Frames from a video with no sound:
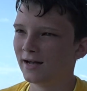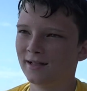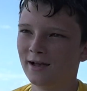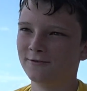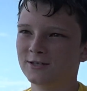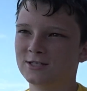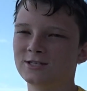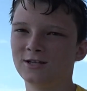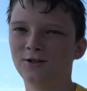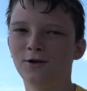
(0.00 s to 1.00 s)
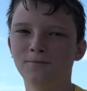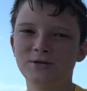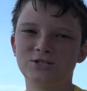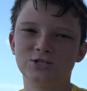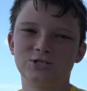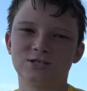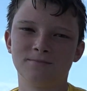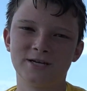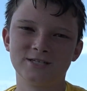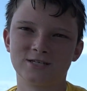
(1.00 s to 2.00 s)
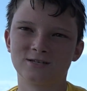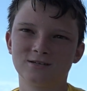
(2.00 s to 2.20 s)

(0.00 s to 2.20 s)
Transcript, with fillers: I love it. Just, the little beach is just amazing.